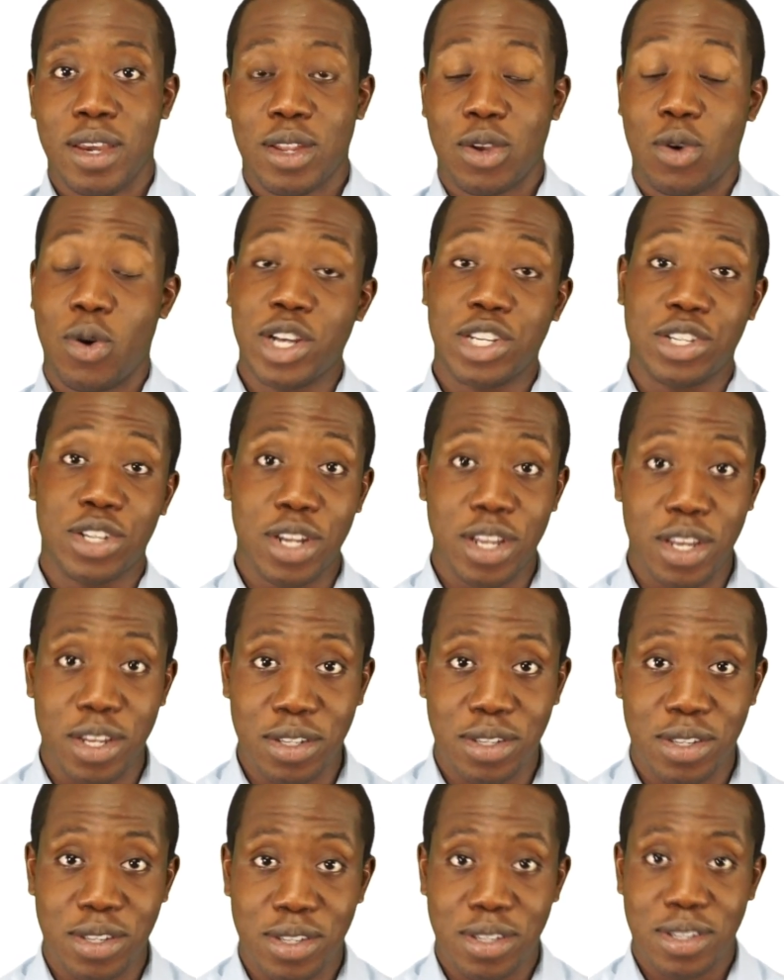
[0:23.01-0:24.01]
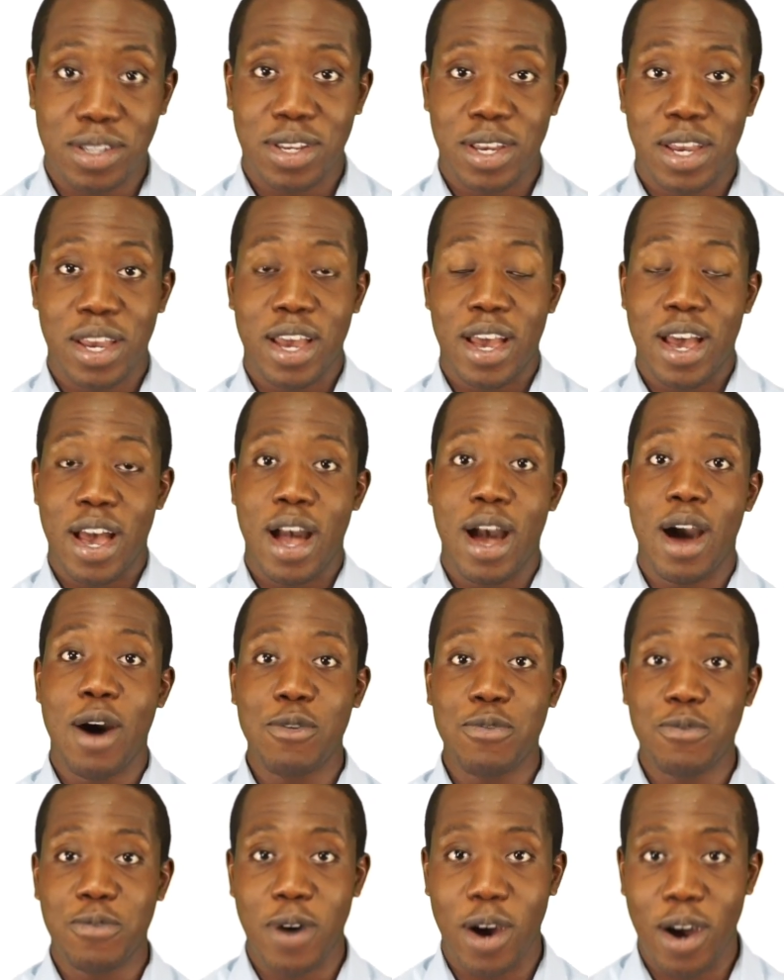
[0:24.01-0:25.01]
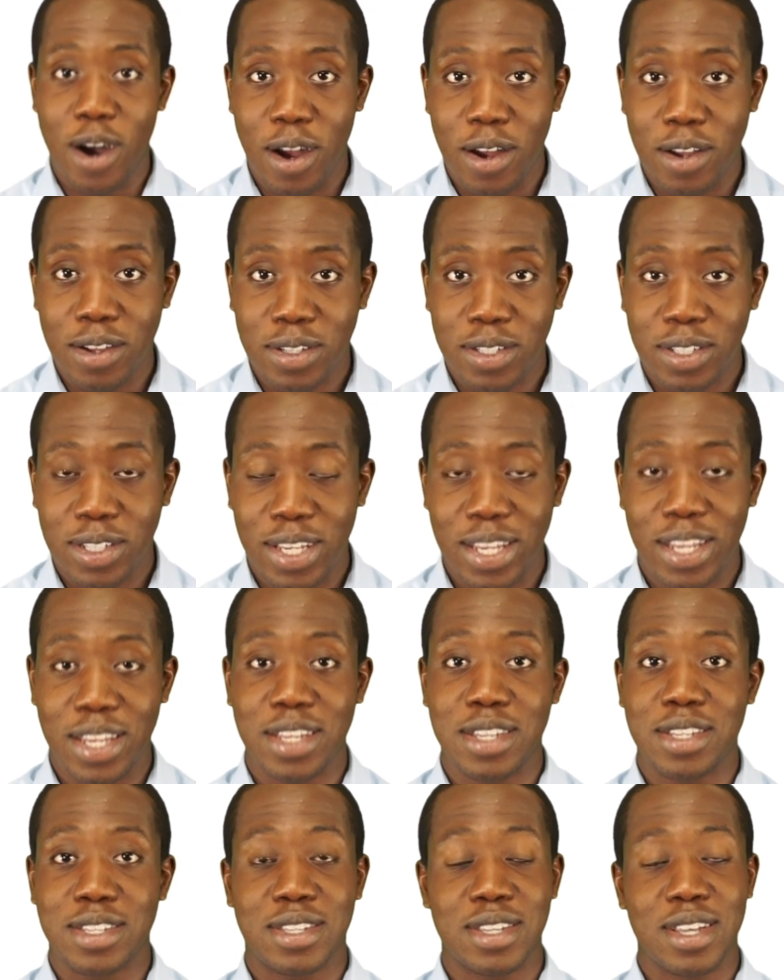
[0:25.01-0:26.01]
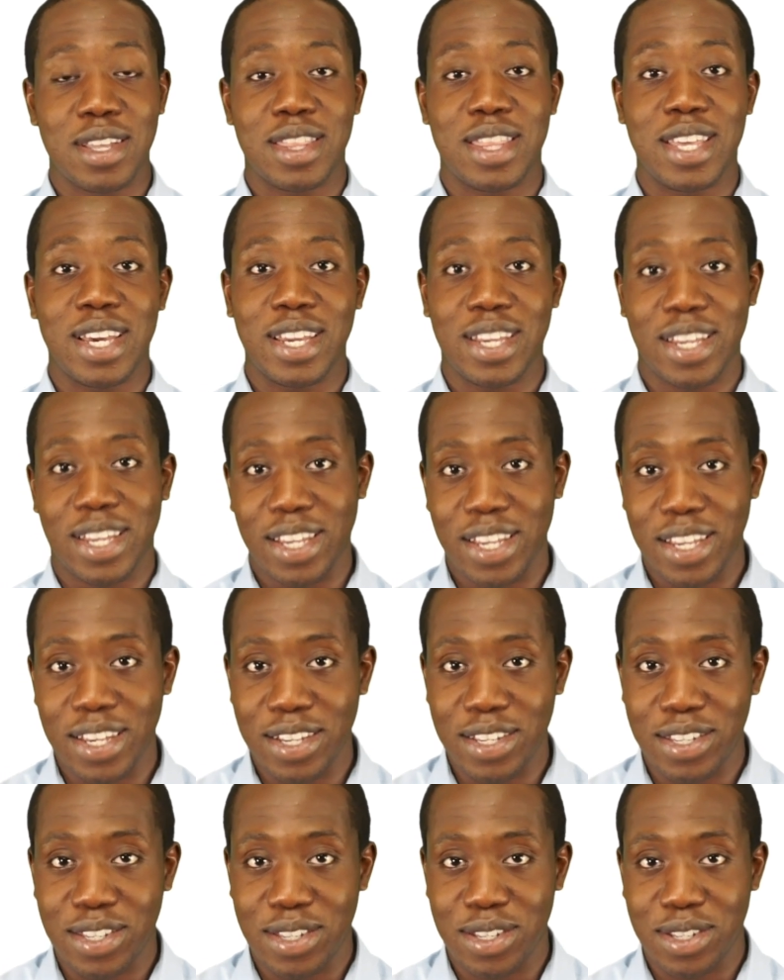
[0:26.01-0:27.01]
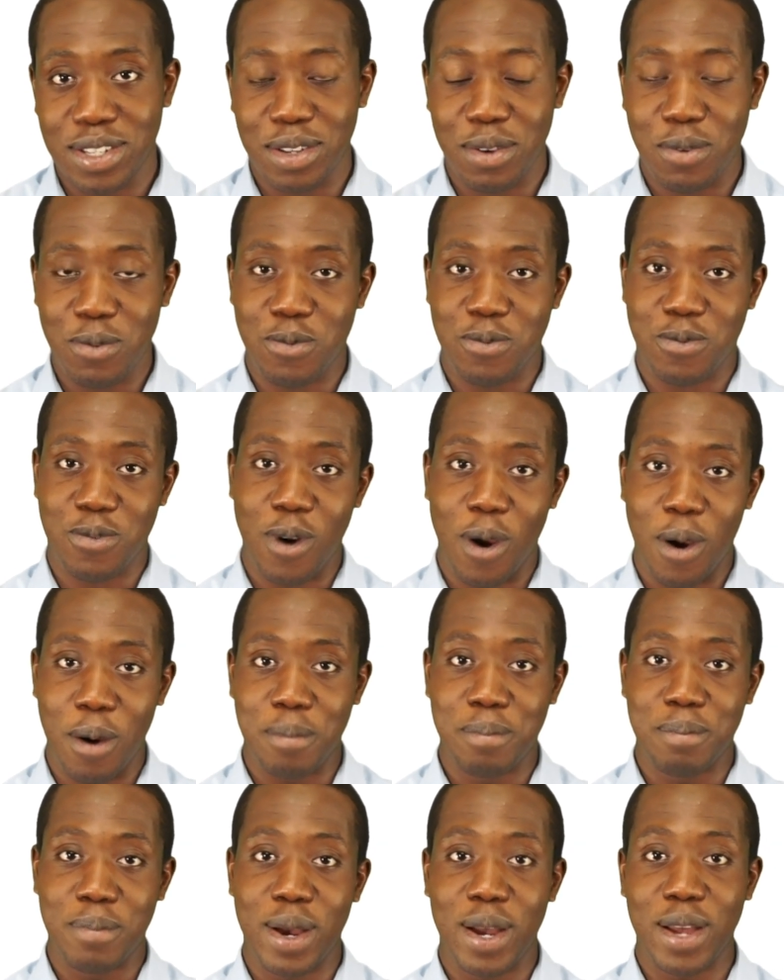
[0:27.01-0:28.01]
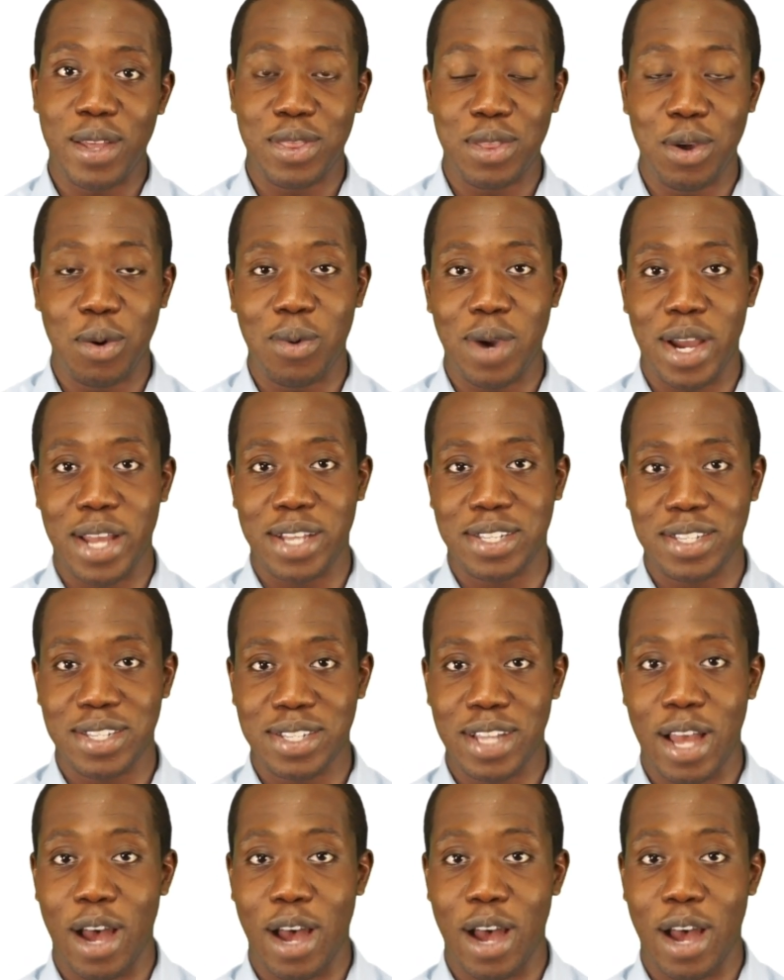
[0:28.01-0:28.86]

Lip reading: Question is, how far is the East from the West?